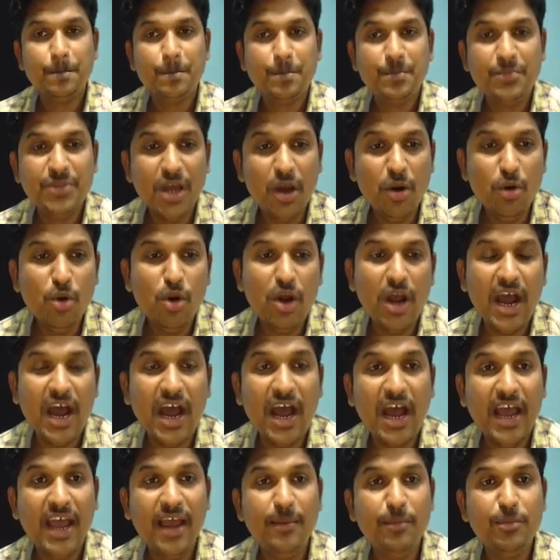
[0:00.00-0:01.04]
Now,
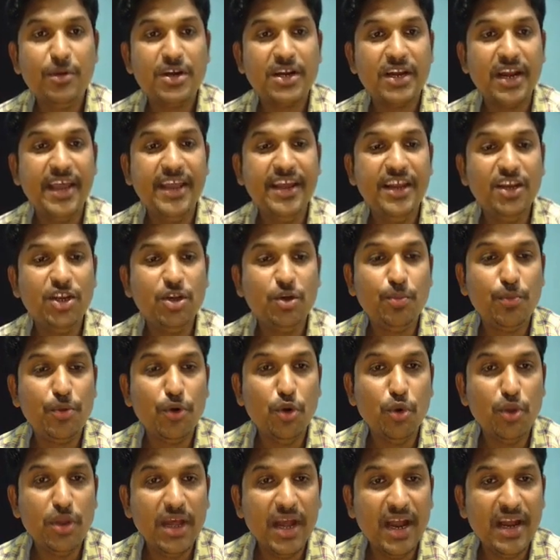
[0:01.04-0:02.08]
I am trying to
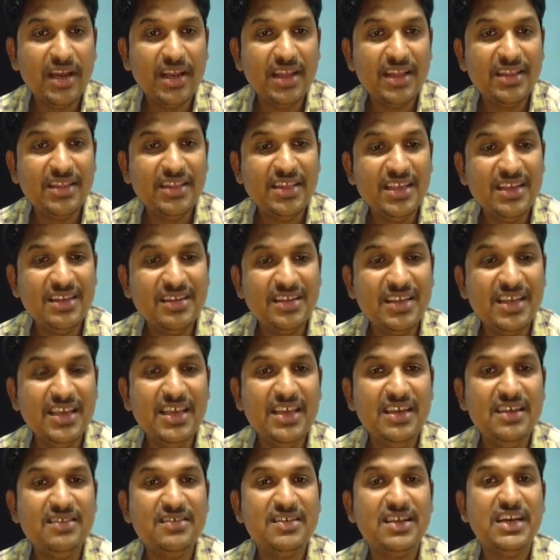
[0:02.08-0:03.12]
prove that this
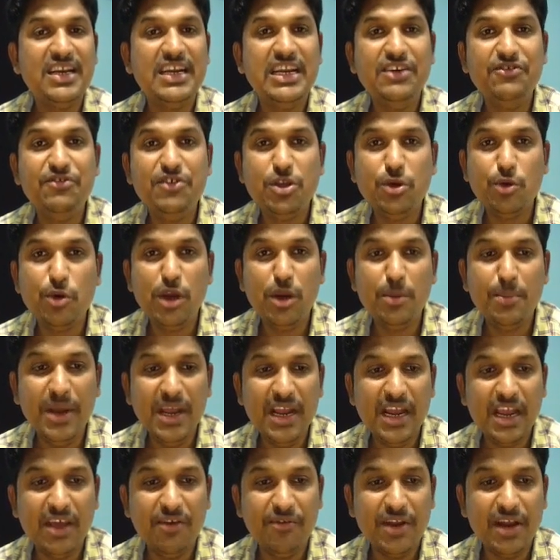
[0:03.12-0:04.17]
is divisible by
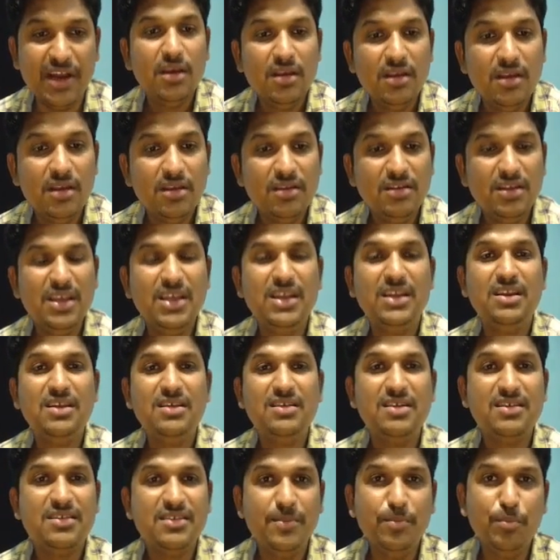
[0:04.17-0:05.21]
11. See, it is
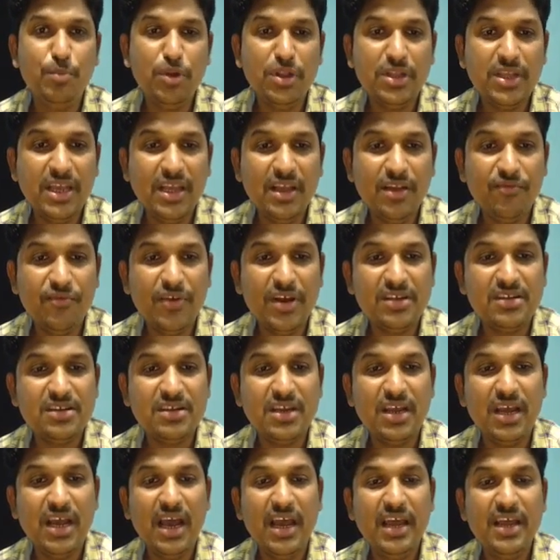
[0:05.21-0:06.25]
a simple thing. First,
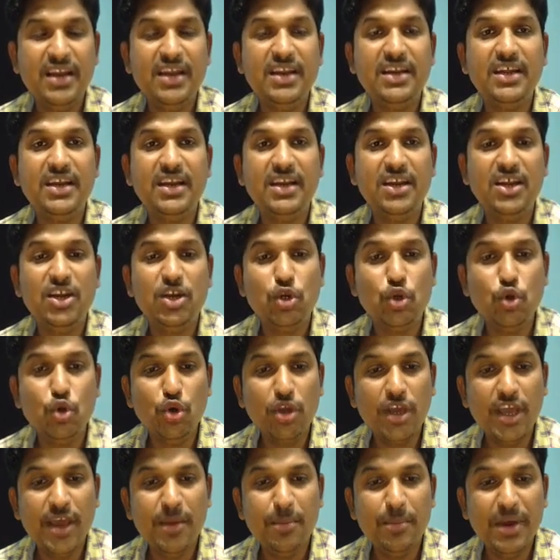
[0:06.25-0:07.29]
I written
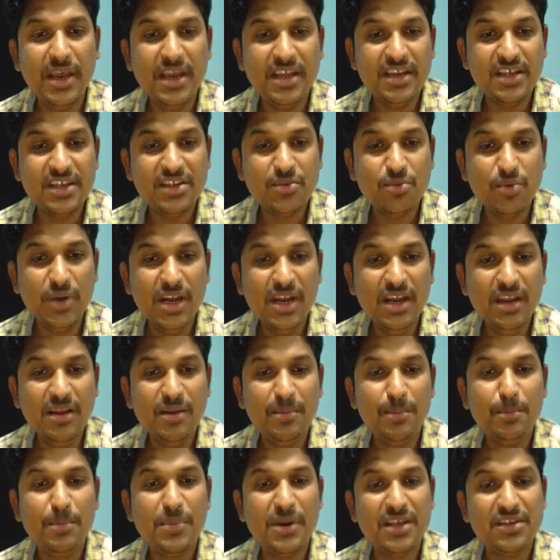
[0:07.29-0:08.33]
2k minus 1
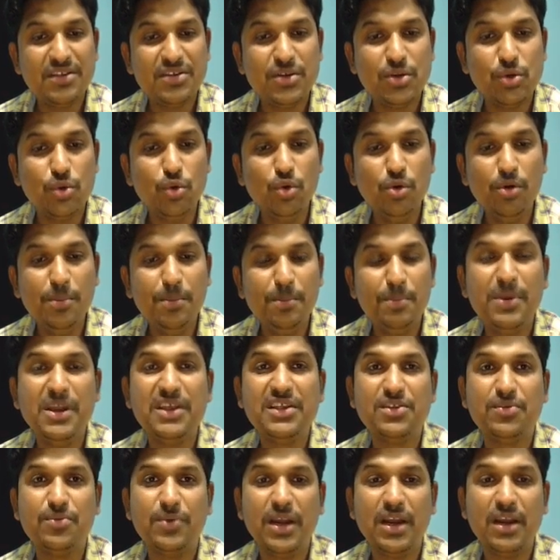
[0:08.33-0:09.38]
plus 2
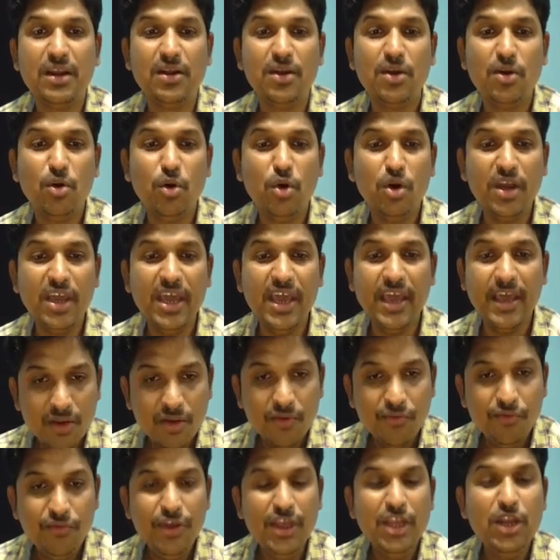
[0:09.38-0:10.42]
plus 1. Okay.
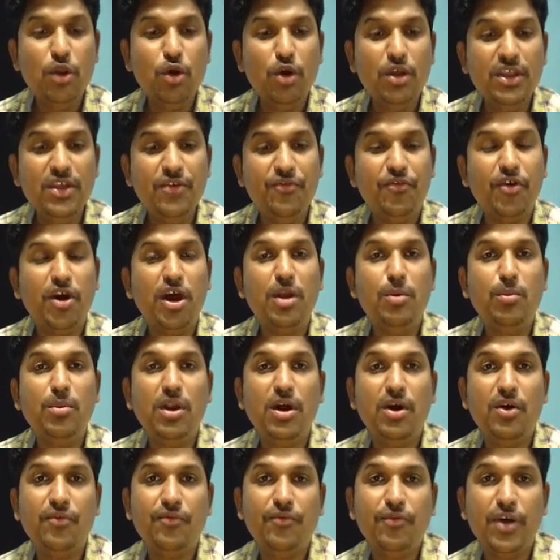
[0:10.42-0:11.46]
We know the
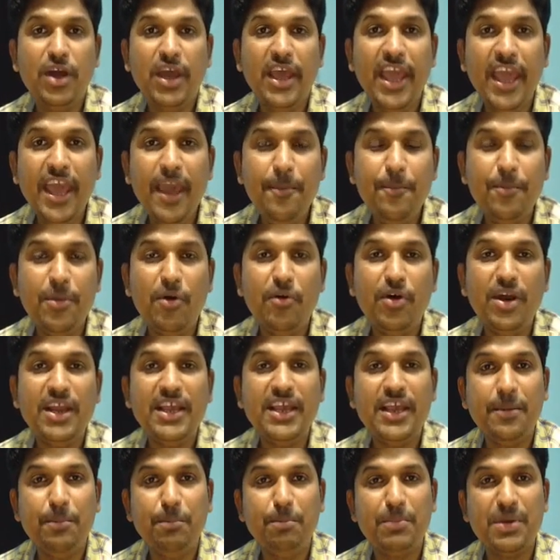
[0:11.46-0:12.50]
formula of a power
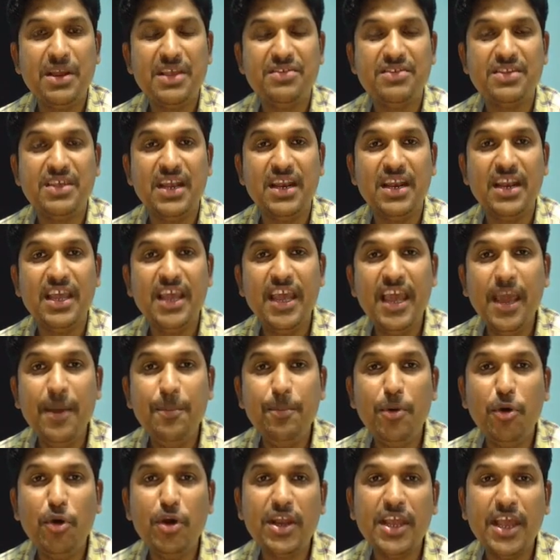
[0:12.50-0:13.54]
m plus n. A
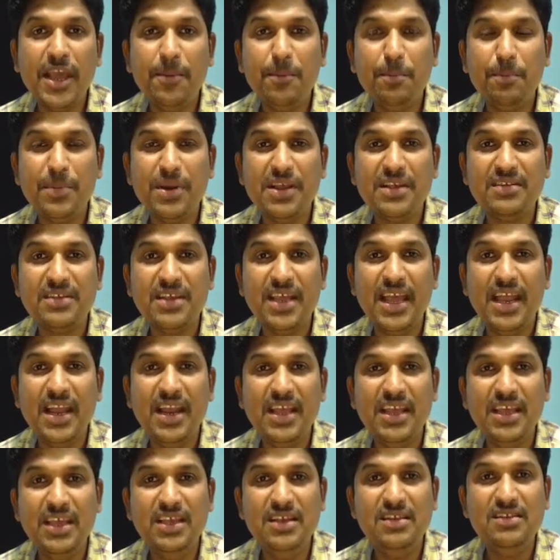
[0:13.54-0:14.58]
power m plus n
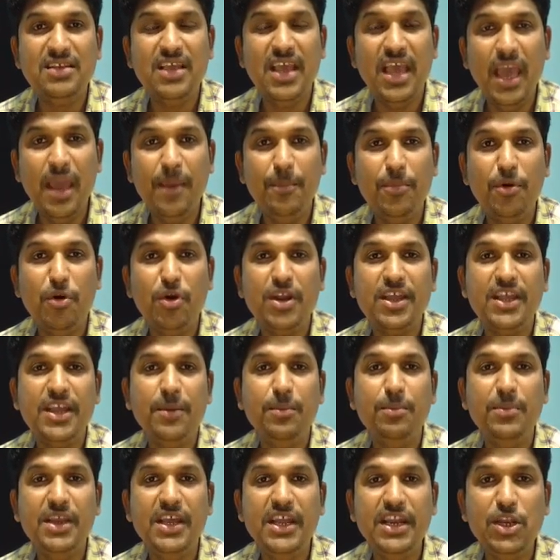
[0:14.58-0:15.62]
is a power
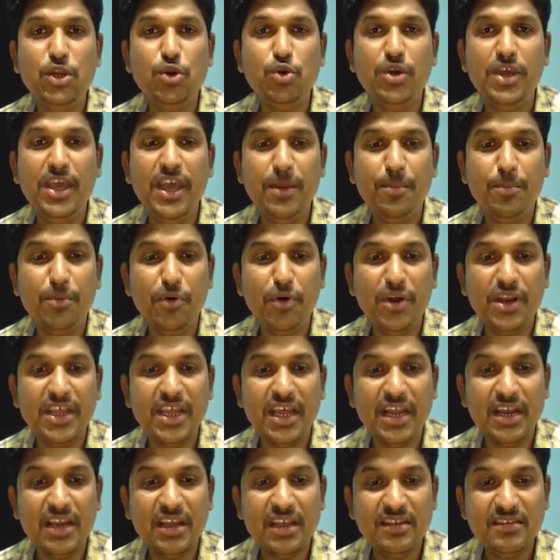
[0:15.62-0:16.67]
m into a power
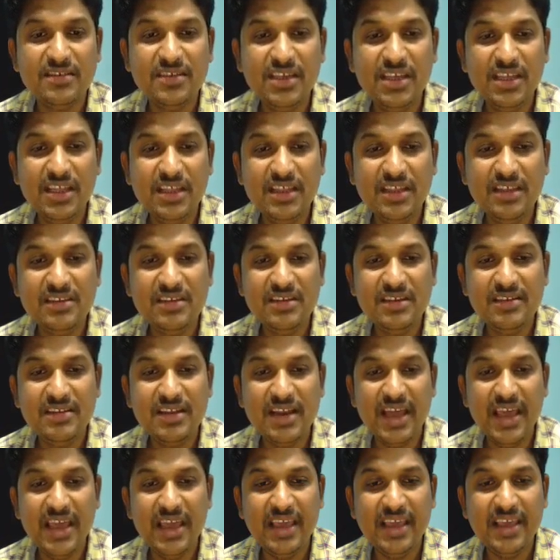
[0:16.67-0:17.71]
n. See, this is
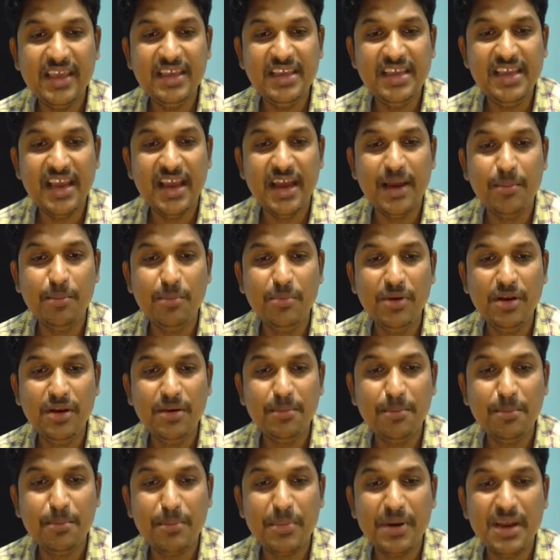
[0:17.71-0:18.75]
like m
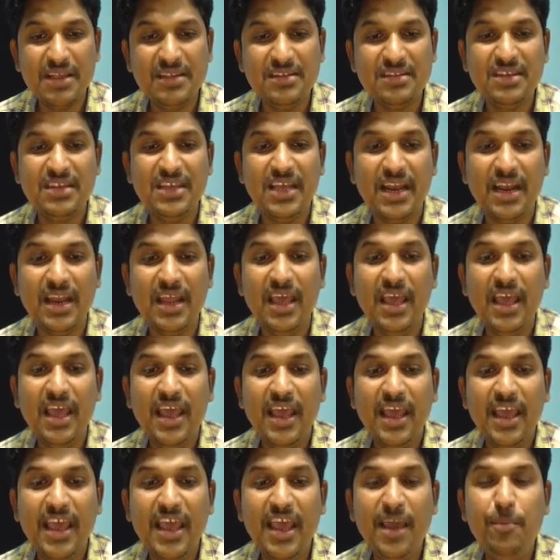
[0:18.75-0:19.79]
plus n.
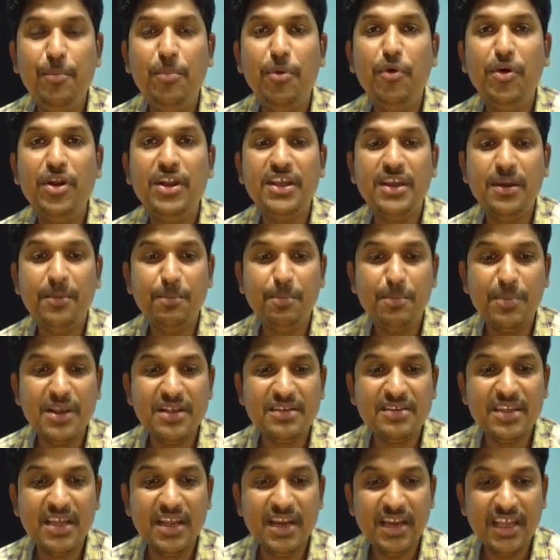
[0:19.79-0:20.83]
A power m
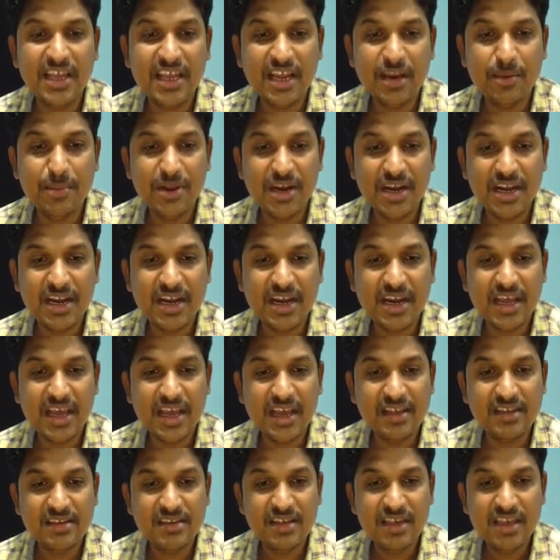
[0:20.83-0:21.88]
plus n can be written
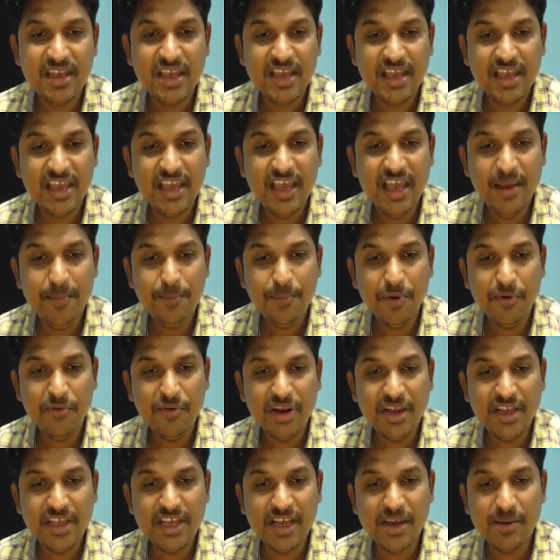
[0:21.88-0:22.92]
as a
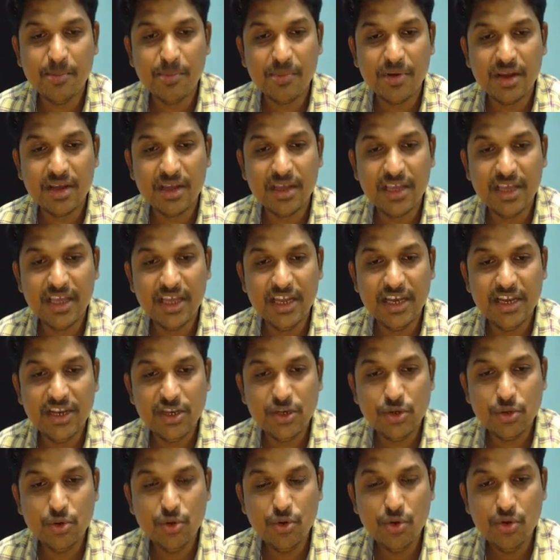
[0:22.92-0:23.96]
power m
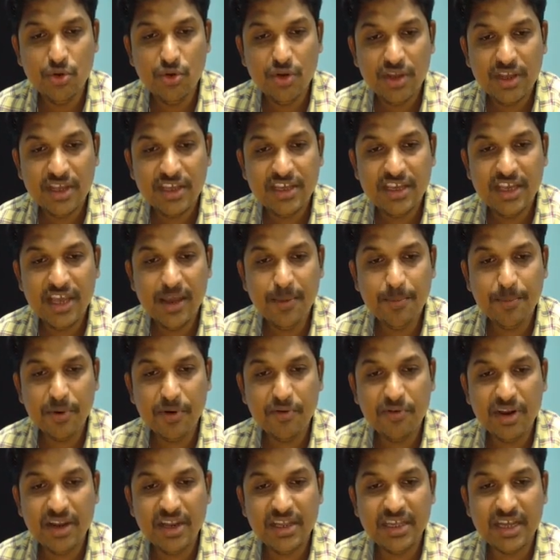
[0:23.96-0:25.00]
into a
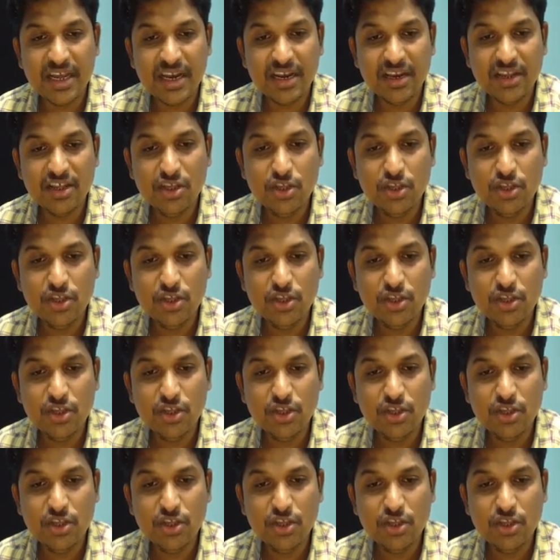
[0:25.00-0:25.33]
power n.